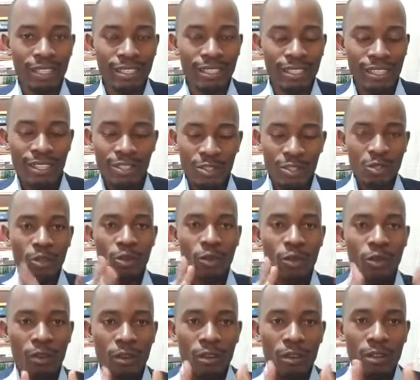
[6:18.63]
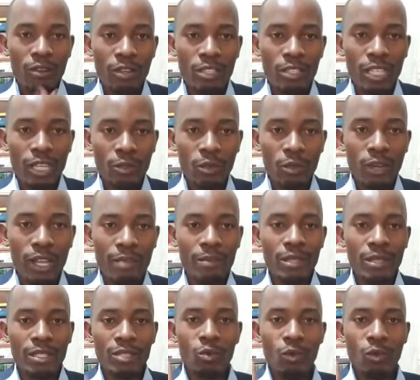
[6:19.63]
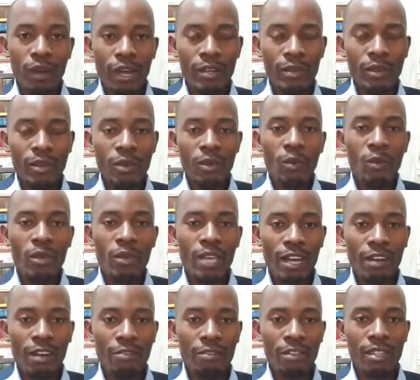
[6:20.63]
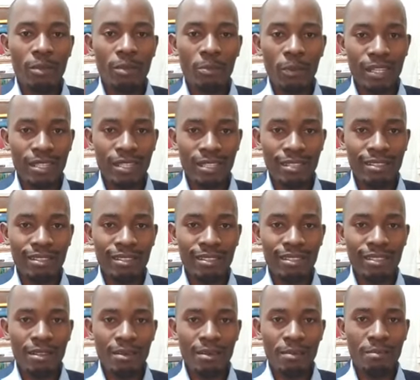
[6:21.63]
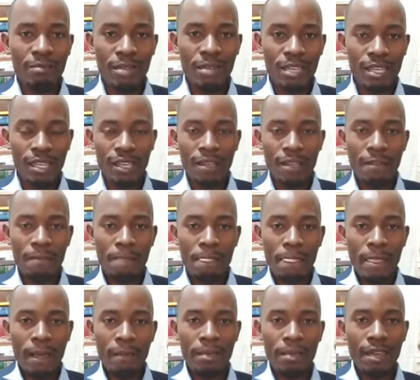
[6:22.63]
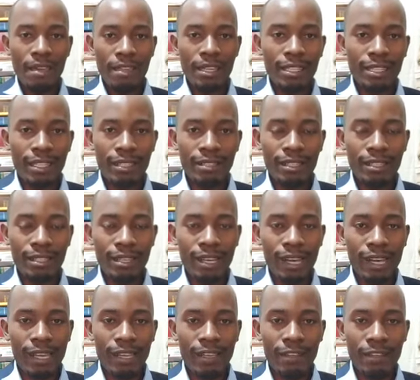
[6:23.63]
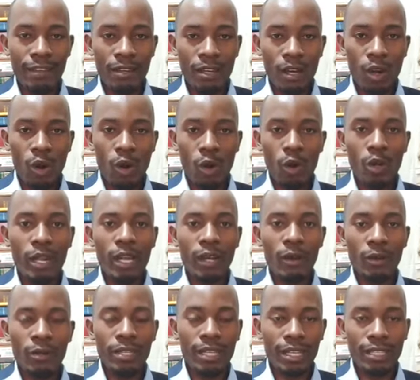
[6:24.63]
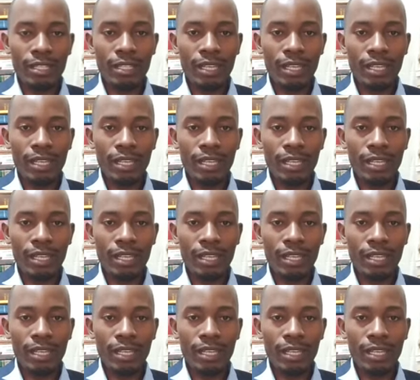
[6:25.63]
So those are two elements. One, we are having the parties, me and the other taxi guy, or the conductor.